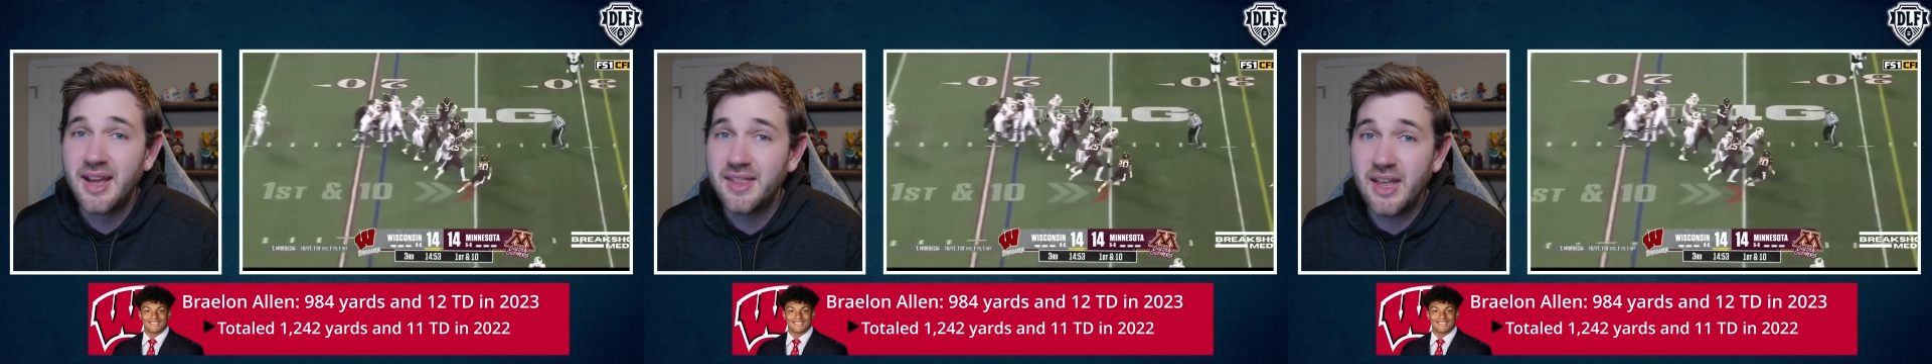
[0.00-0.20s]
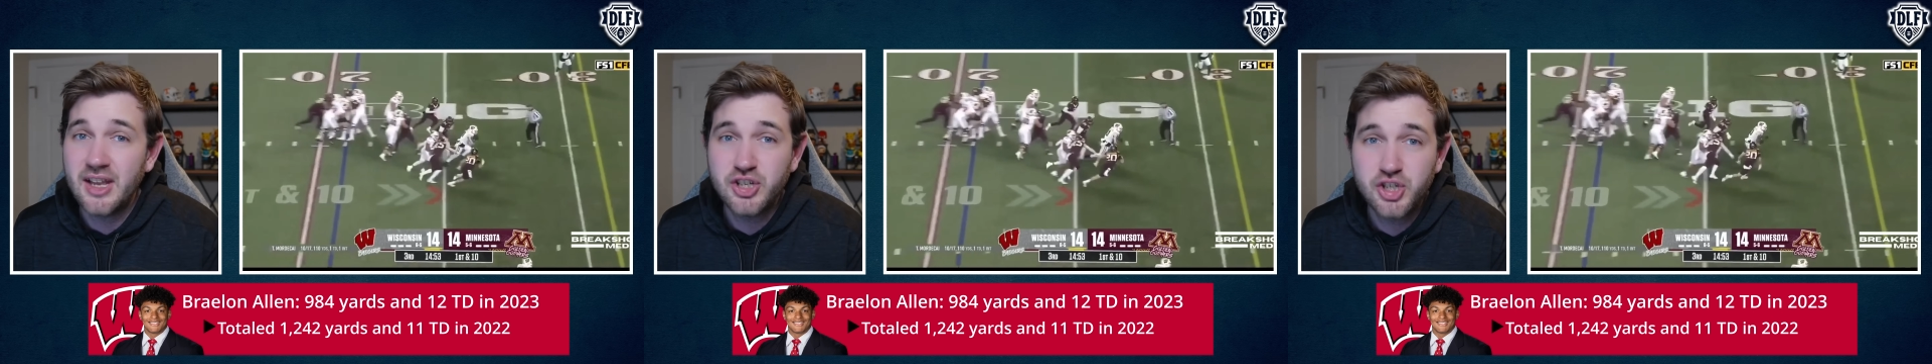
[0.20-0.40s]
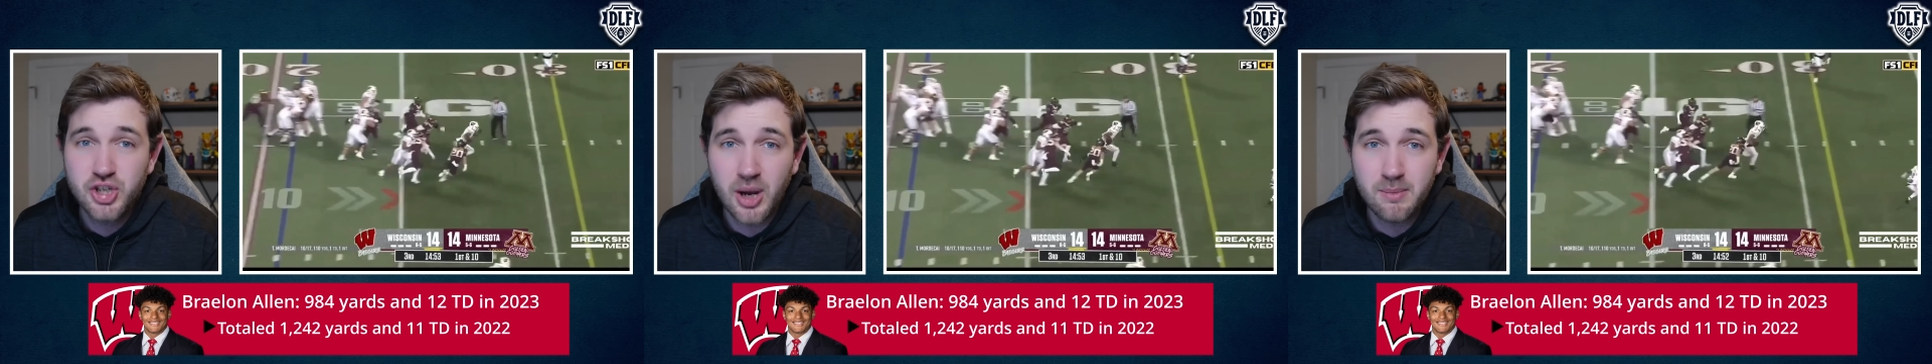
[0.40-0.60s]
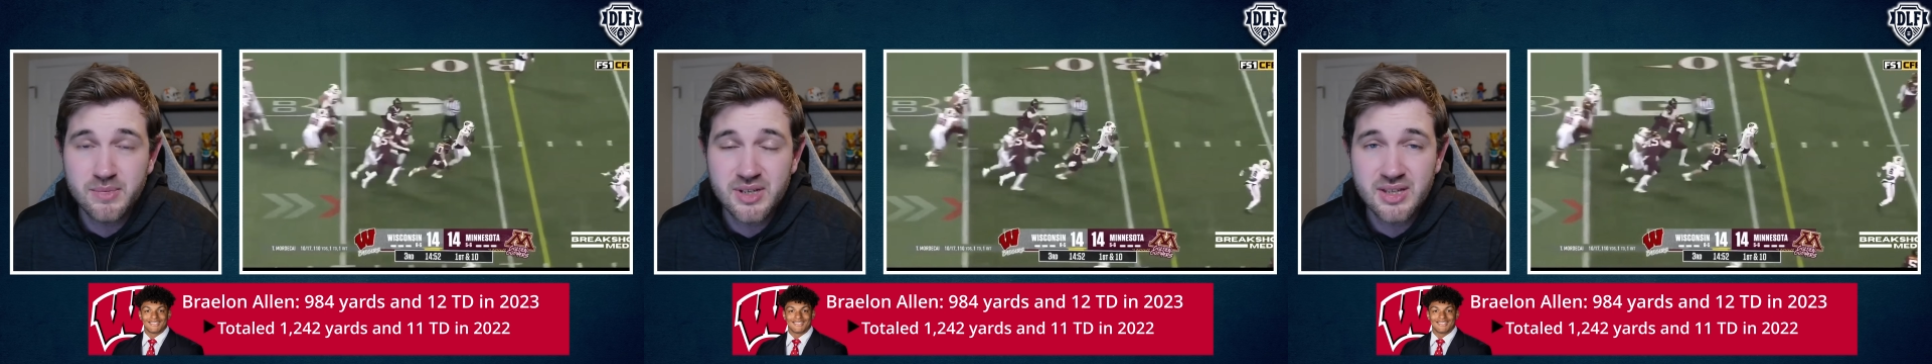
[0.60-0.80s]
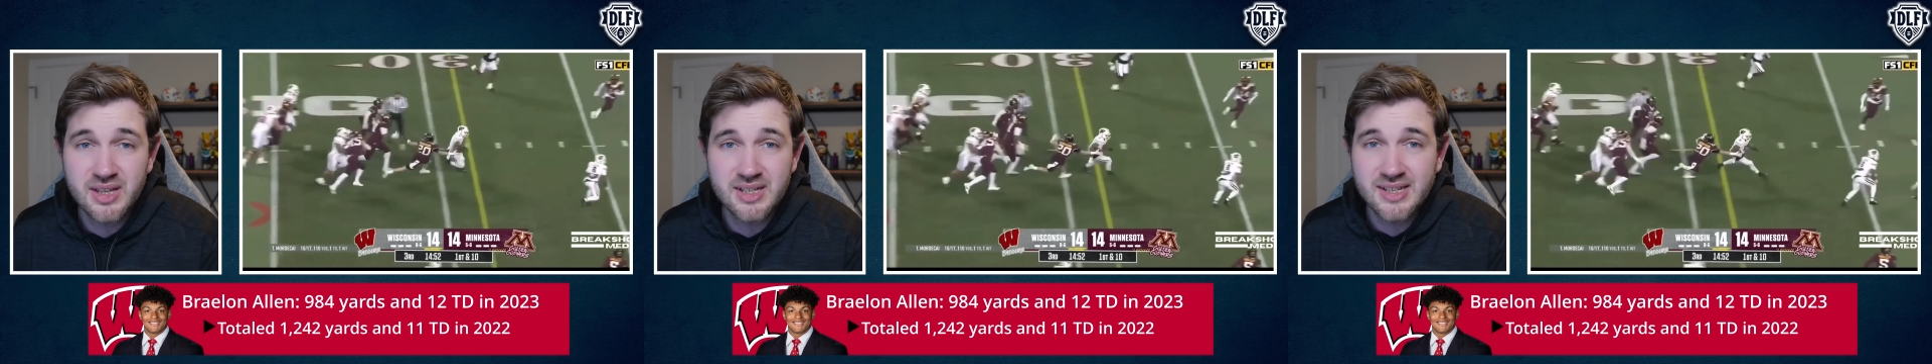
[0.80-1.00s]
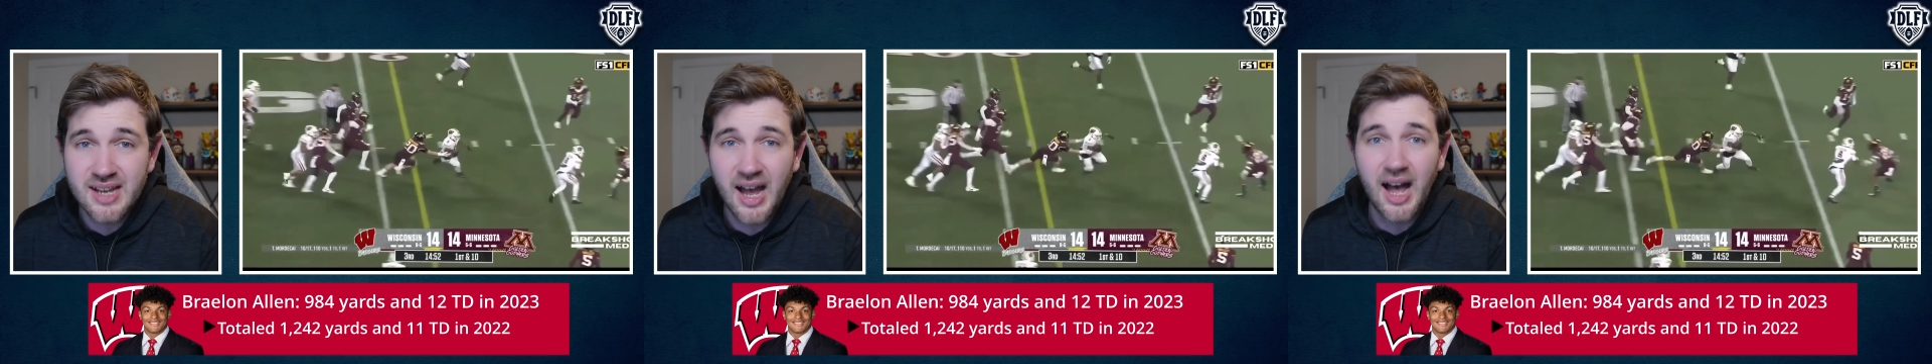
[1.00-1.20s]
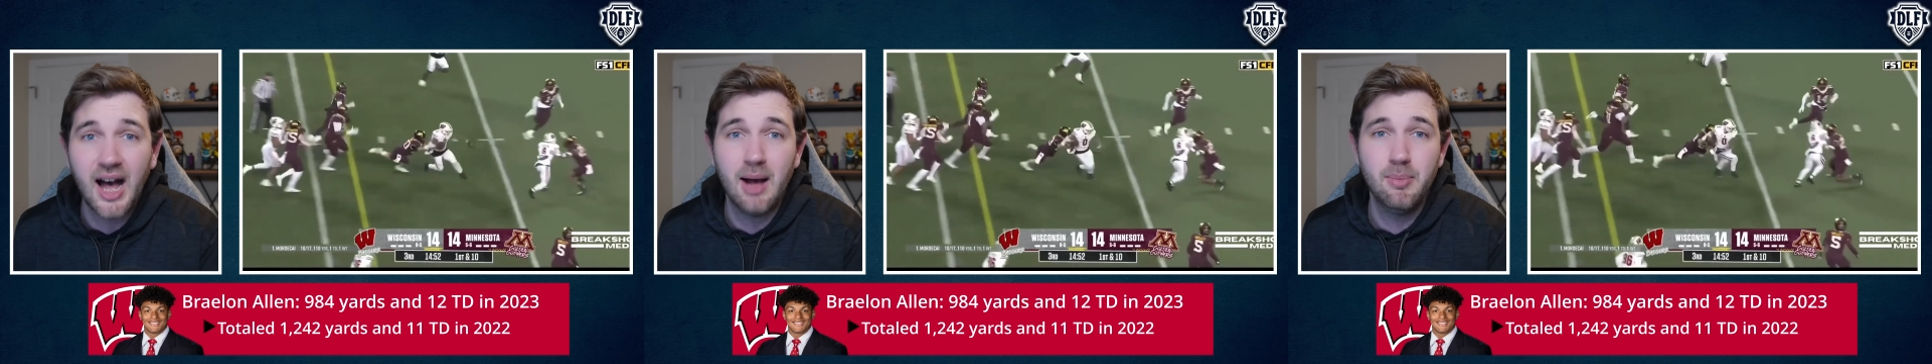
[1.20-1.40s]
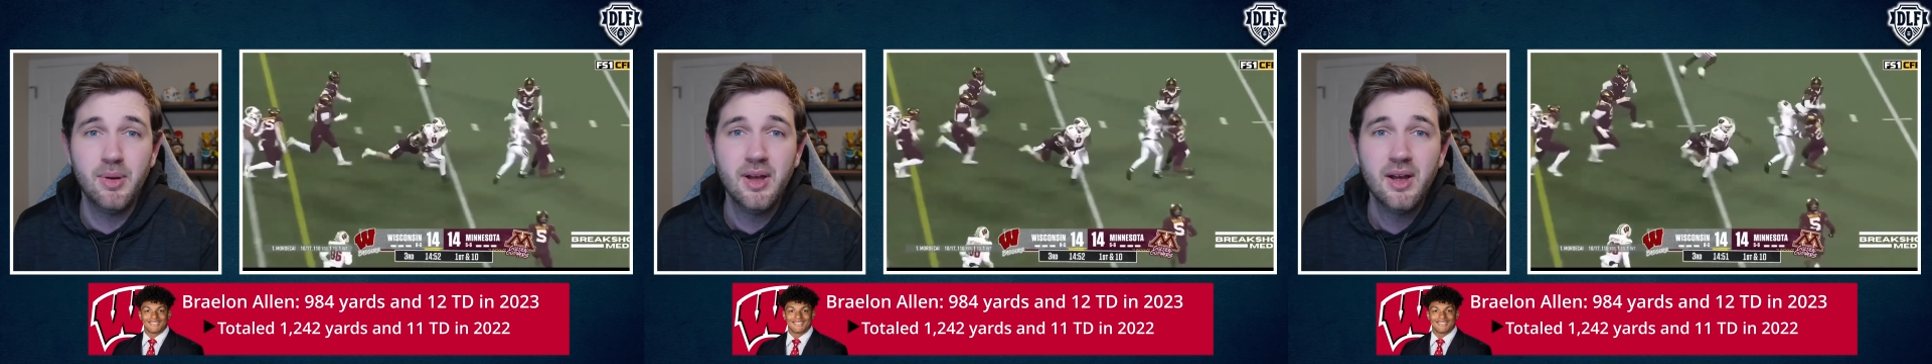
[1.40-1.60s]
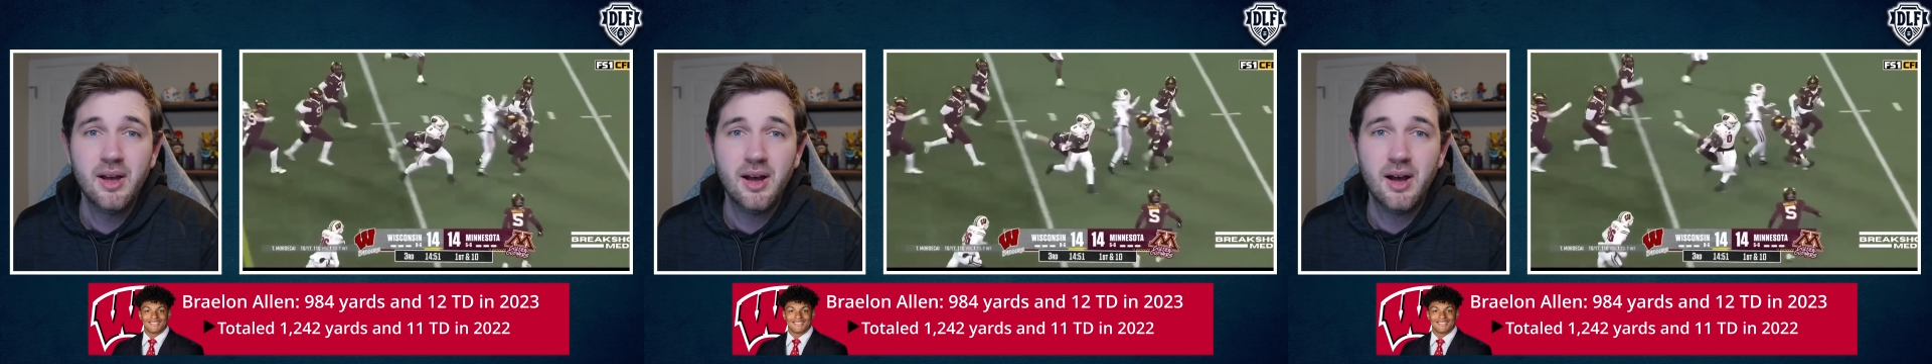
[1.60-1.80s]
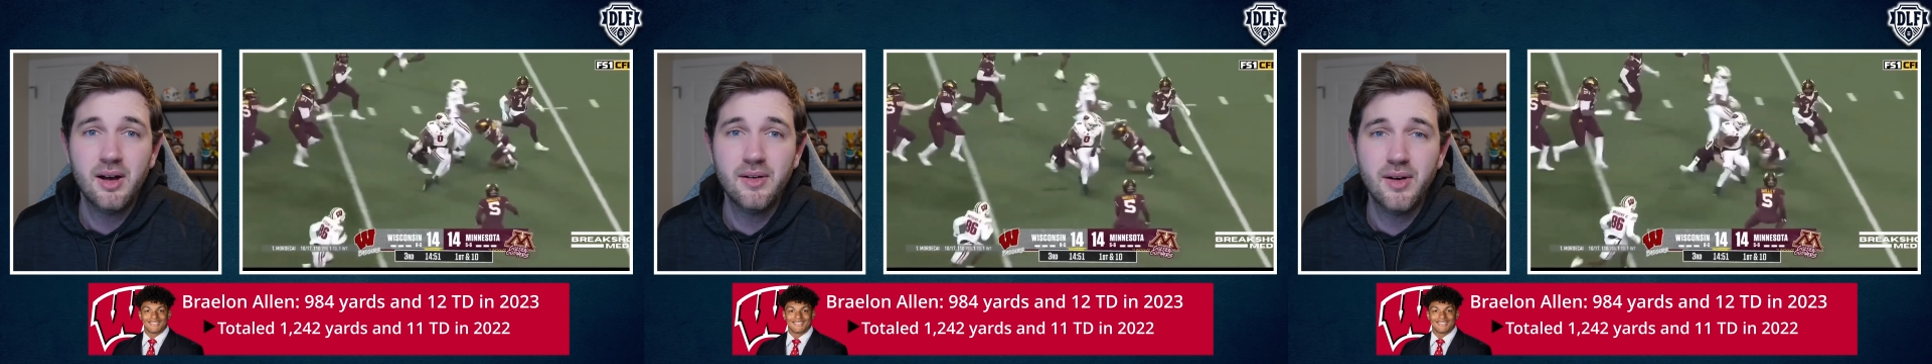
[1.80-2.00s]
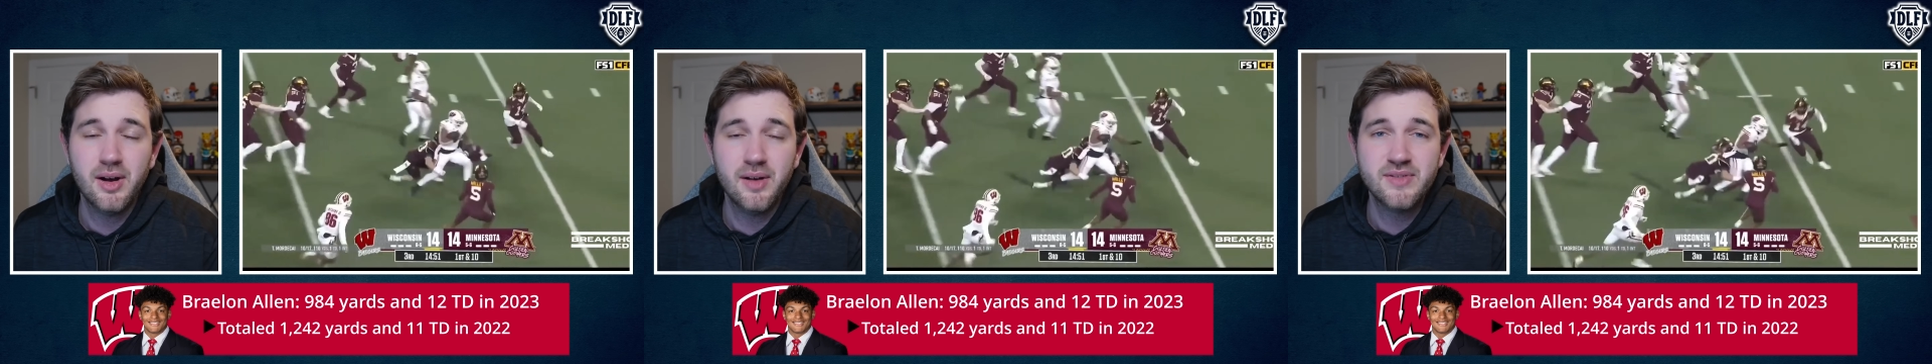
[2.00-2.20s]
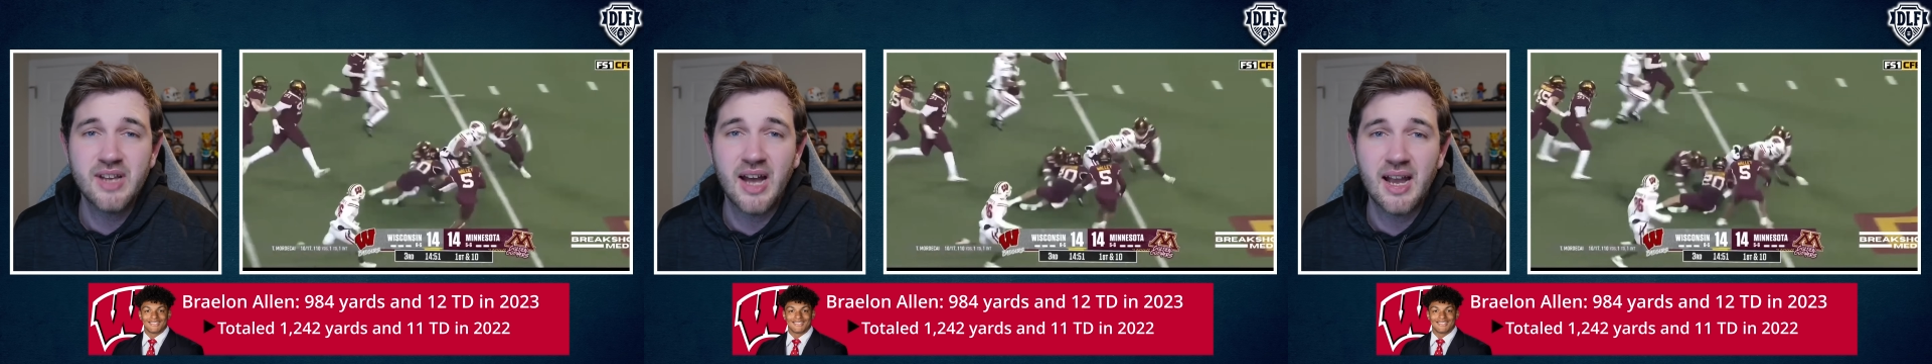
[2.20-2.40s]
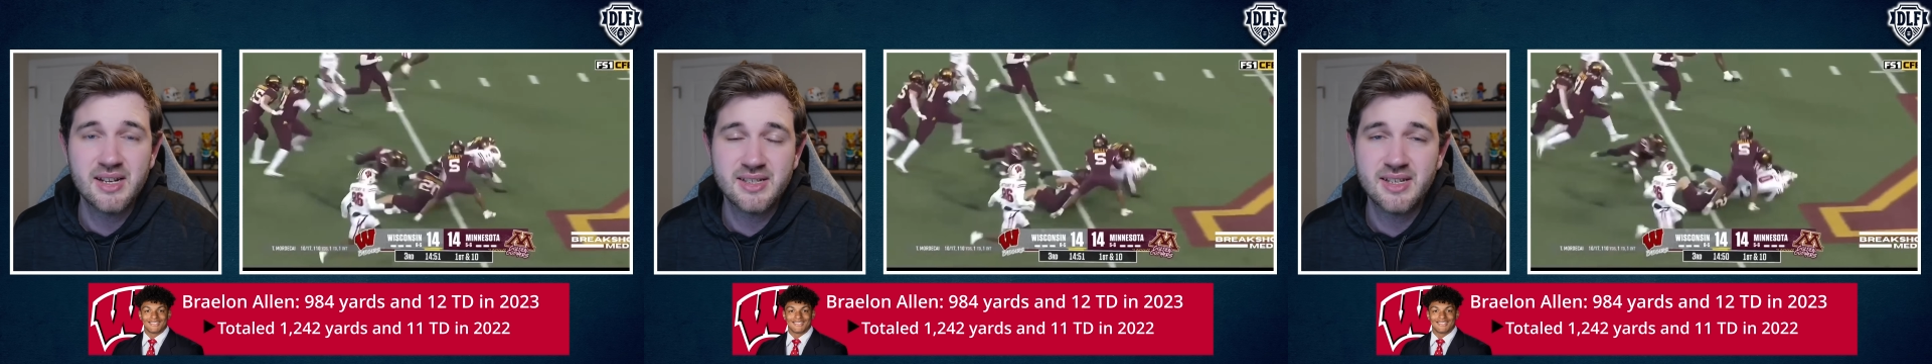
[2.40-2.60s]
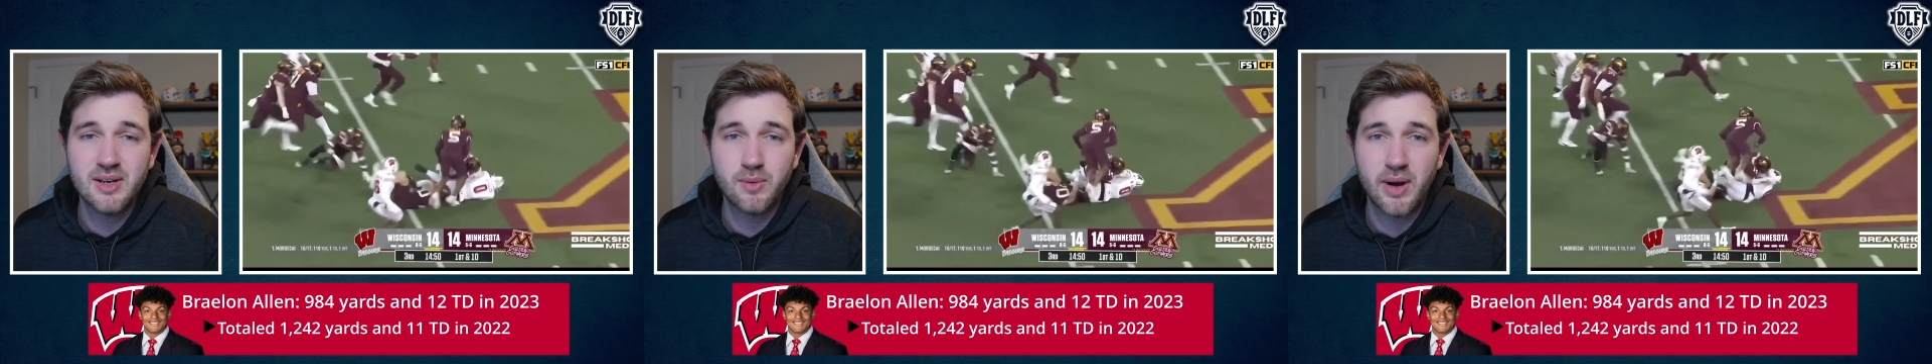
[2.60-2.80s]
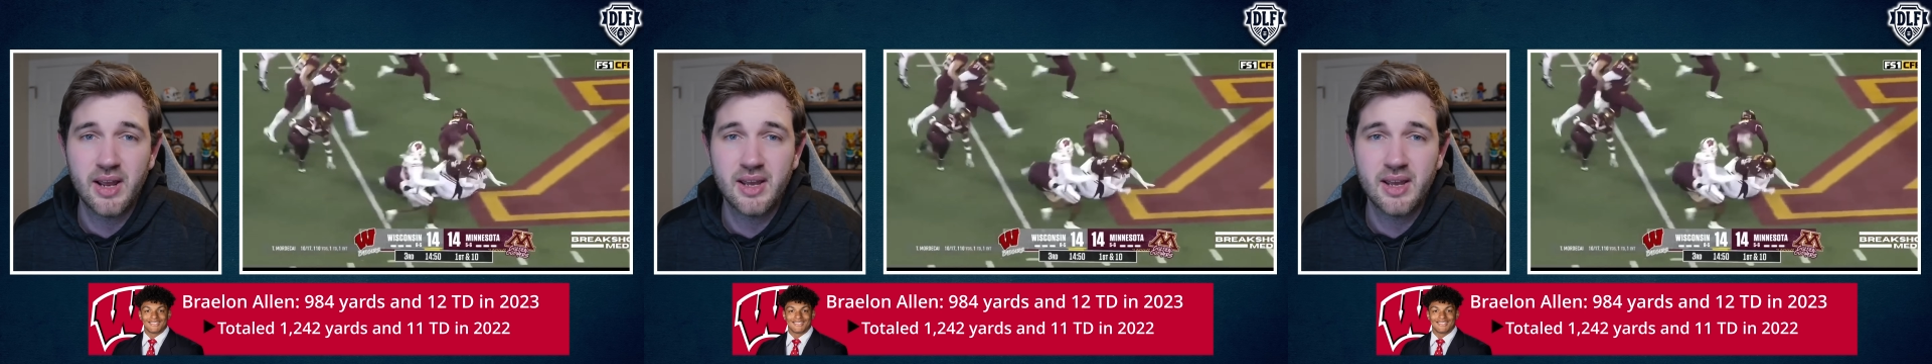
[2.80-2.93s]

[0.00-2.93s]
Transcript: They jump to the top of dynasty